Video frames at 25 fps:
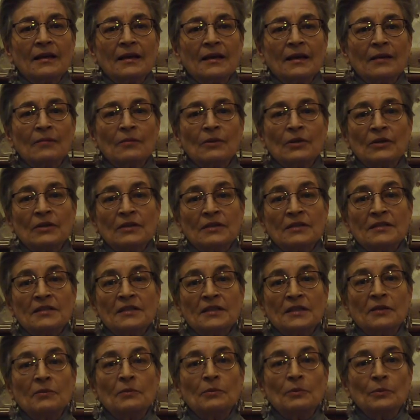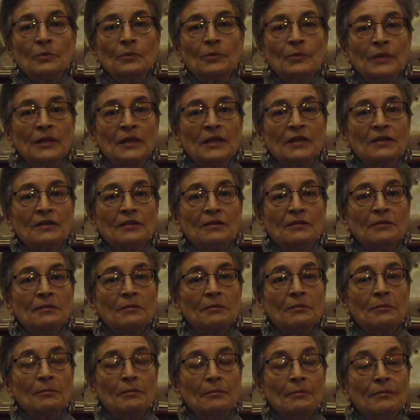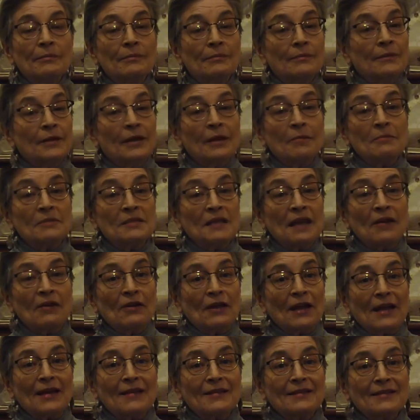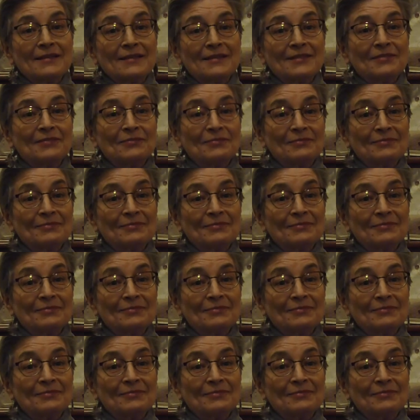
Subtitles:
I'm going to see what it comes out as.